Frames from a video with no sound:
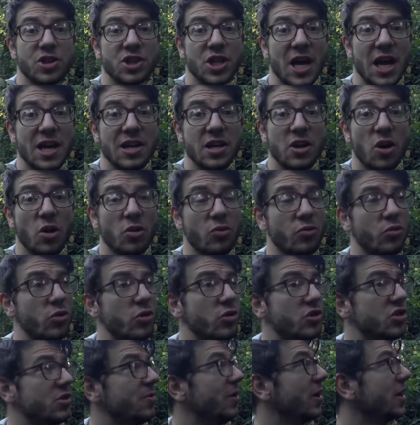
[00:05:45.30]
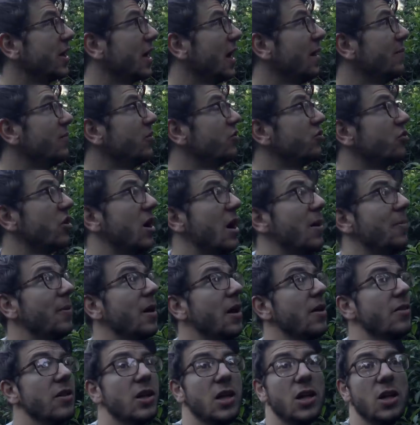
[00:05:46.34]
Just heading en route to my camera trap,
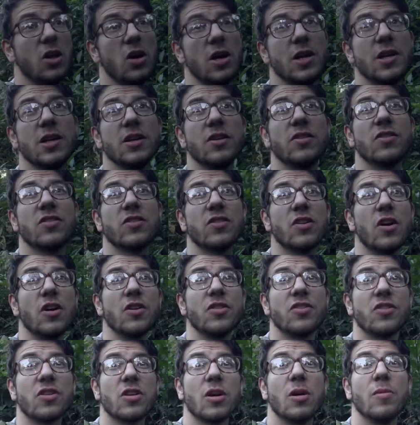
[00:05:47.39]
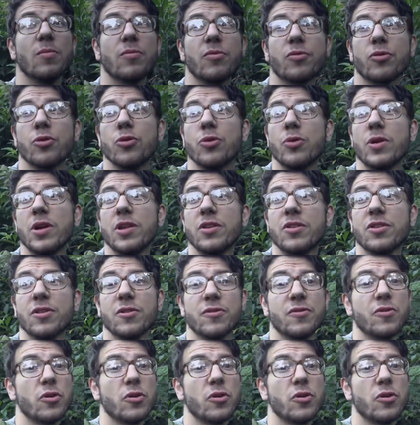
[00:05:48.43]
and the light is starting to come through into the